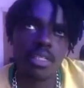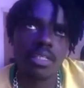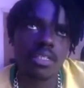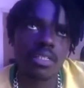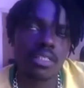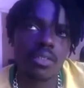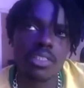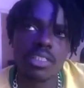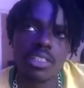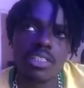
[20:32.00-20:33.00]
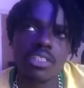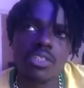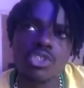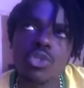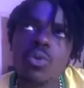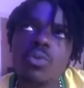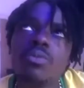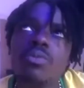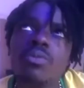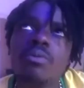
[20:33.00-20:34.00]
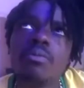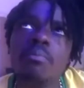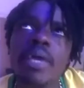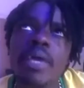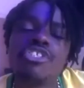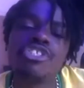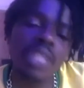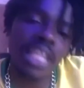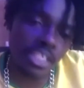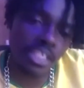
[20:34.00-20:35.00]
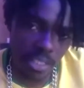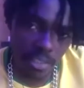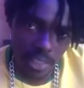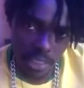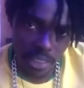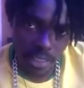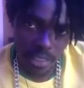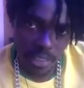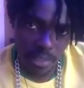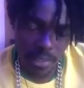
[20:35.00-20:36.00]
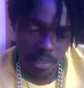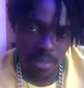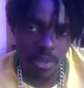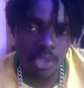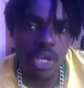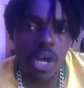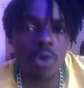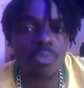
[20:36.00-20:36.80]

you know, it, it also makes you legendary the more you help